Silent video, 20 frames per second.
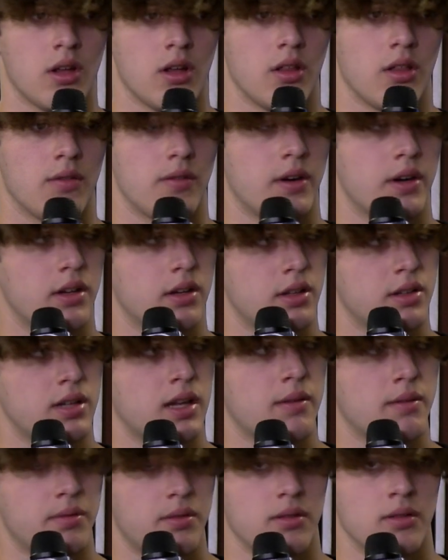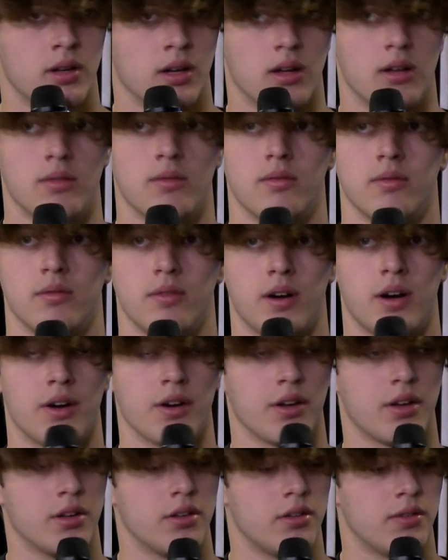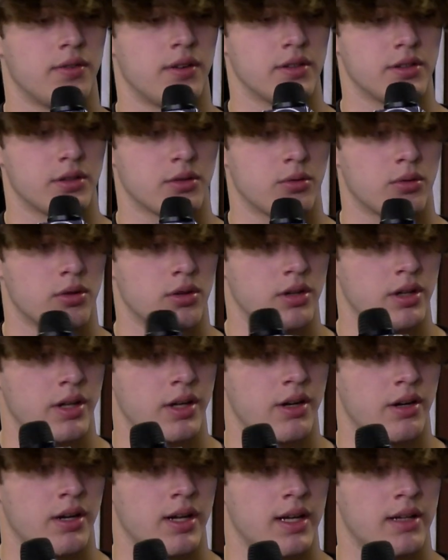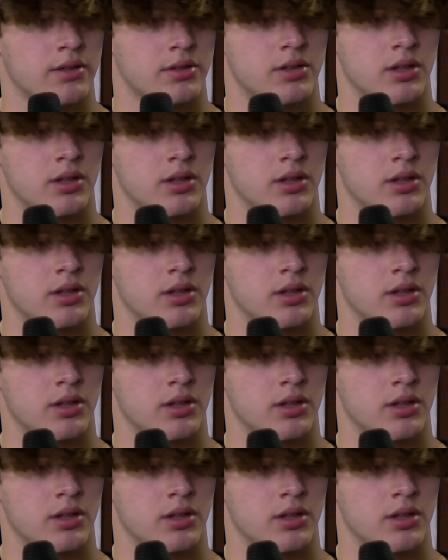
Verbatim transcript: the Vikings have a very good defensive coordinator now.